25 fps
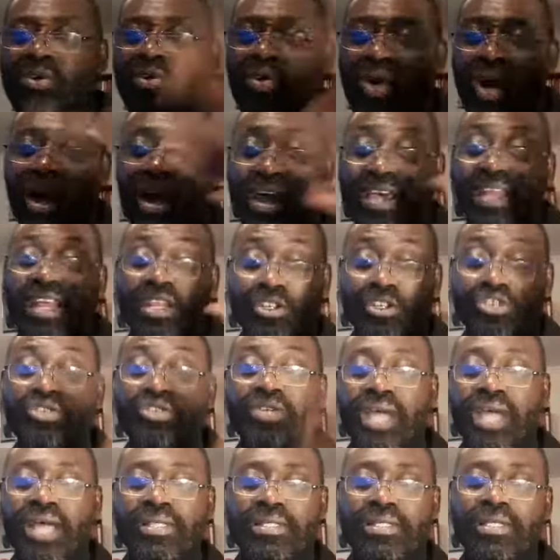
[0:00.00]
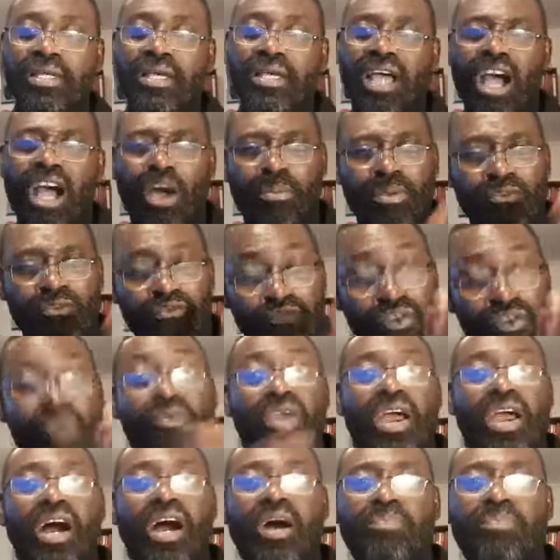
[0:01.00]
Go ahead and do that. I'll be
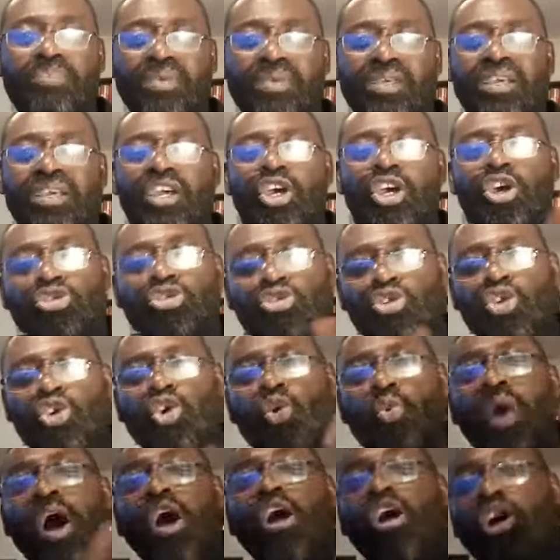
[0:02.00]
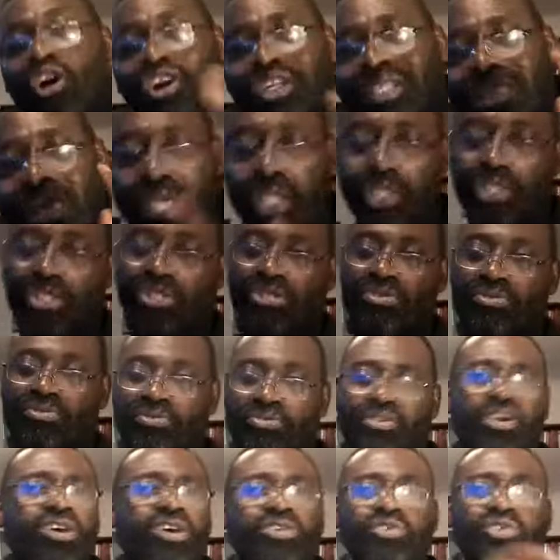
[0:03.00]
very happy. Do what God tells
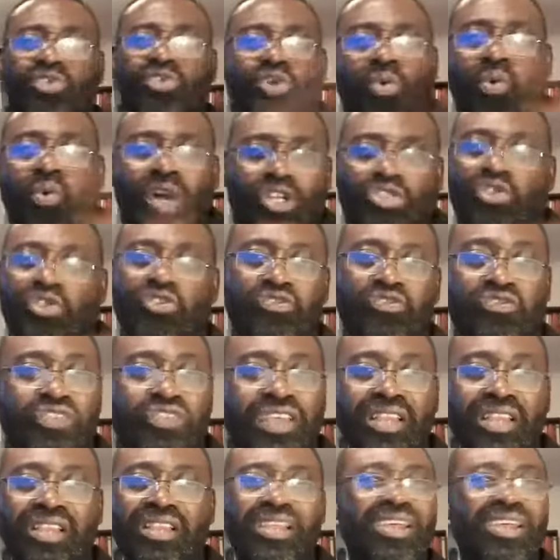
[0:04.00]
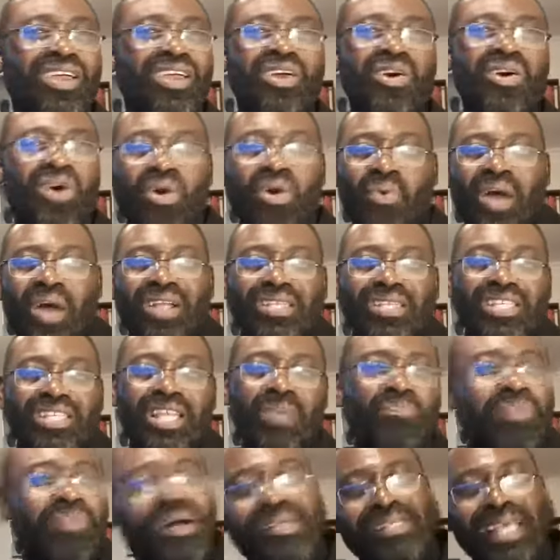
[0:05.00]
you. Don't do what you feel or what the
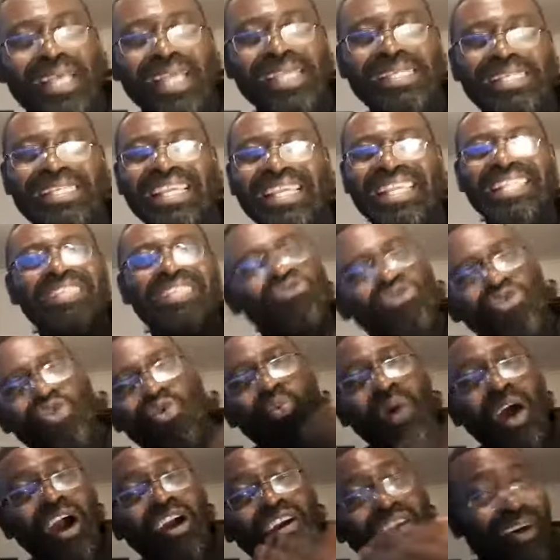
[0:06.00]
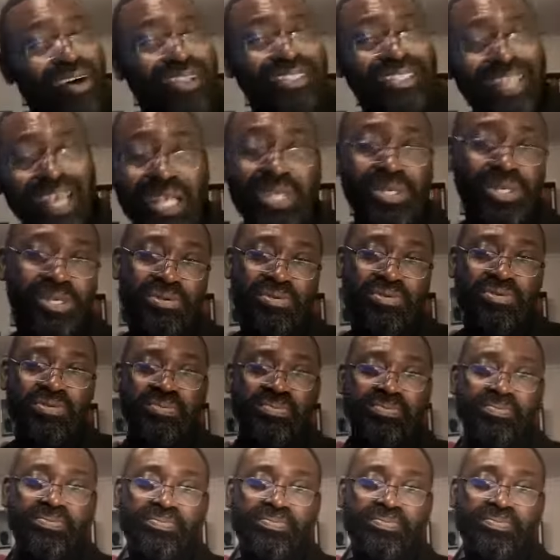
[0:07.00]
pastor is saying. Do what God tells you.